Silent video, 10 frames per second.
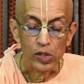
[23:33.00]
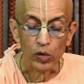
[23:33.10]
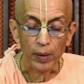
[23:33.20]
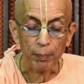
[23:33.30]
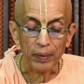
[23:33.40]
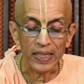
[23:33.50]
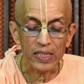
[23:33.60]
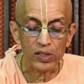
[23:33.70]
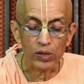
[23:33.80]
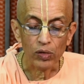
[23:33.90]
So the
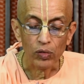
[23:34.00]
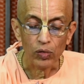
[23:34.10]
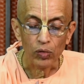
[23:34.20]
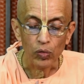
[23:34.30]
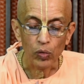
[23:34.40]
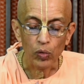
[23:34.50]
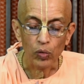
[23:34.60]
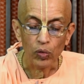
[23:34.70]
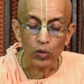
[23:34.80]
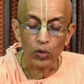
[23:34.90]
priests who
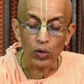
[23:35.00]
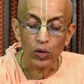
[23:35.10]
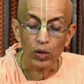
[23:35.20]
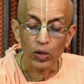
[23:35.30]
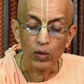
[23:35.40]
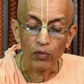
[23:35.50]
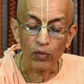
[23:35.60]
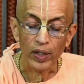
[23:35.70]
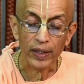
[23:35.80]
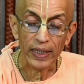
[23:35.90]

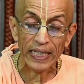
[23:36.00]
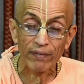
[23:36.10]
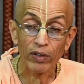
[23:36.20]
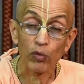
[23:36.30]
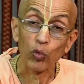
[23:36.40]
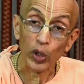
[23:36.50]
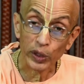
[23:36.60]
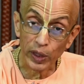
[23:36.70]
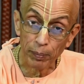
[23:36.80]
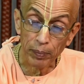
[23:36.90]
were even
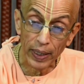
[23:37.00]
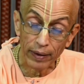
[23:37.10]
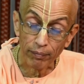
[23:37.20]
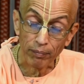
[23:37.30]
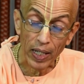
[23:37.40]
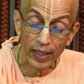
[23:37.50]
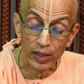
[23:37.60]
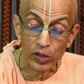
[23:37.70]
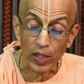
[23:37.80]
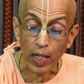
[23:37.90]
worshipped by
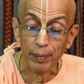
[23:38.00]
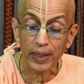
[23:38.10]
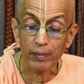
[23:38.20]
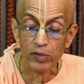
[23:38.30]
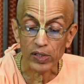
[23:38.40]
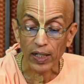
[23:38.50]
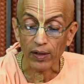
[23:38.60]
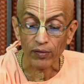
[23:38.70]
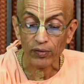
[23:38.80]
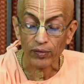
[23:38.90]
Maharaj Nabhi
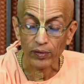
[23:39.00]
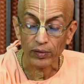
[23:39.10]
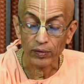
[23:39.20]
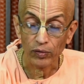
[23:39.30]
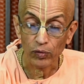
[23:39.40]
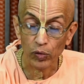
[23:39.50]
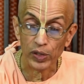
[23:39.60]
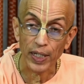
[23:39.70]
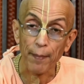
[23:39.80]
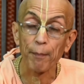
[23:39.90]
himself, who was
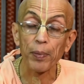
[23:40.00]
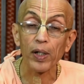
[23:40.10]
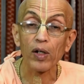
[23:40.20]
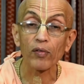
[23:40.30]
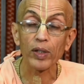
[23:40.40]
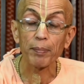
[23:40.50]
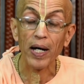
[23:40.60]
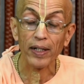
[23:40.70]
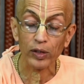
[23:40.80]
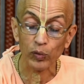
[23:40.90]
the emperor of the
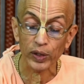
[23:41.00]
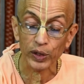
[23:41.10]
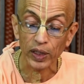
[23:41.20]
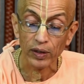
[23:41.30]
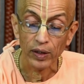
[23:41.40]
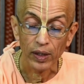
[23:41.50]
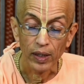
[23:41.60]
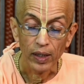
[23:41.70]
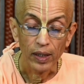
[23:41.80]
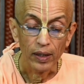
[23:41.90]
Bharatvarsha,
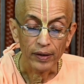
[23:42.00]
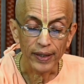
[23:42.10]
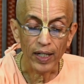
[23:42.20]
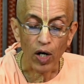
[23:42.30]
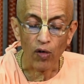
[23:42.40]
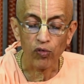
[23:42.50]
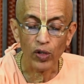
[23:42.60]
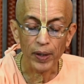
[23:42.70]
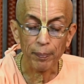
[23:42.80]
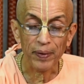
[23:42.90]
they
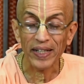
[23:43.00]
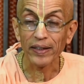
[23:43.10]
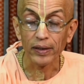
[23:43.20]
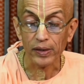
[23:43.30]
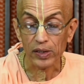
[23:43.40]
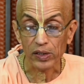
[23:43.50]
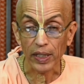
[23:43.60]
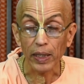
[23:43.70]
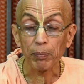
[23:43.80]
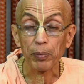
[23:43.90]
offered prayers
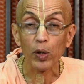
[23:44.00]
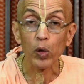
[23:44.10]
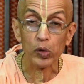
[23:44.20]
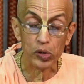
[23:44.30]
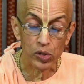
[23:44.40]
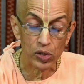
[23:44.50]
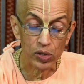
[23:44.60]
in prose